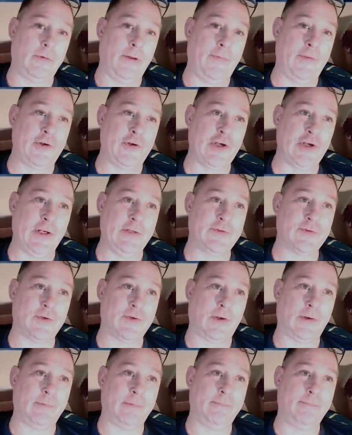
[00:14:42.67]
and the
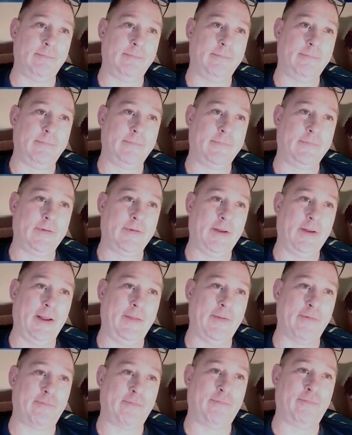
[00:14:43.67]
chainsaw
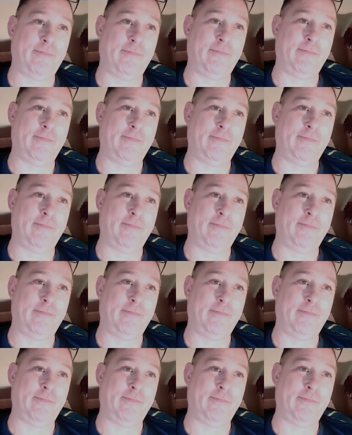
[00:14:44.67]
and the